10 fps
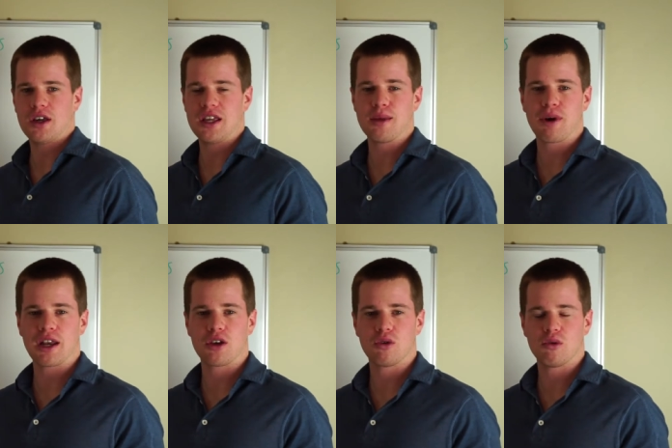
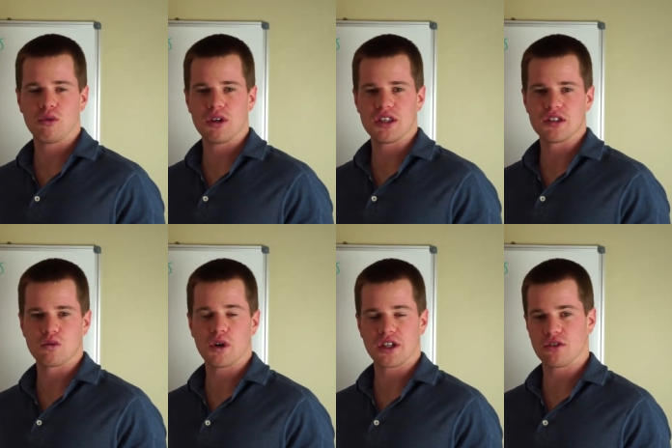Anybody who is
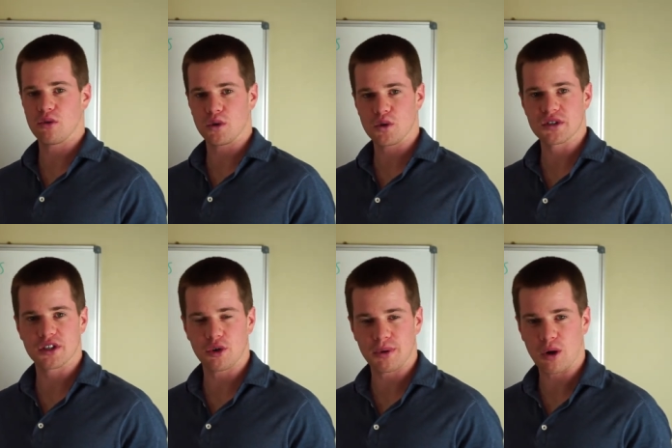wanting to lose a
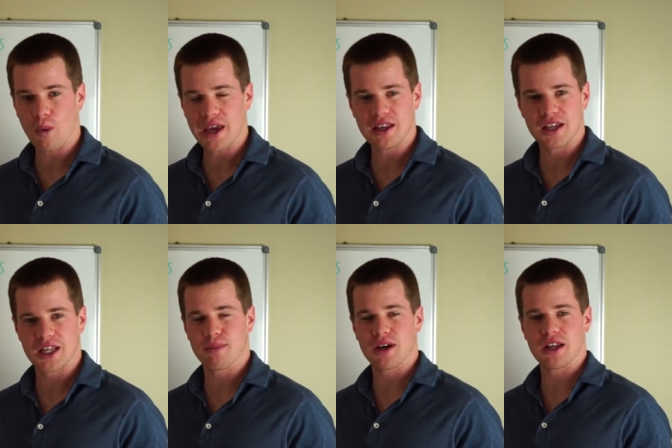little bit of weight,
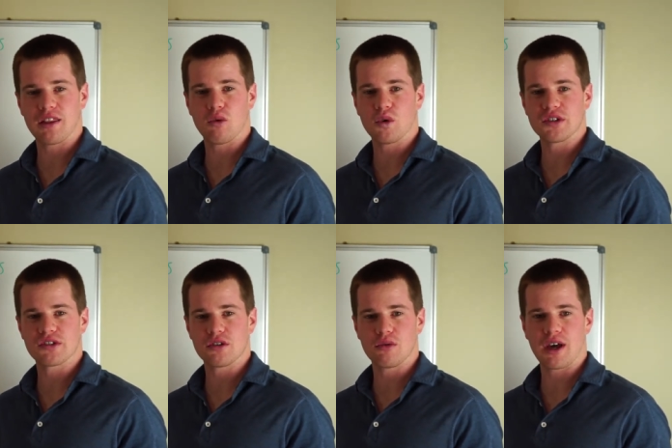anybody that wants
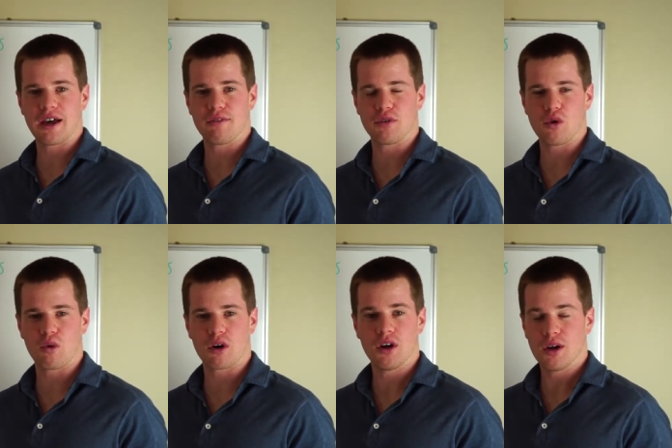to have your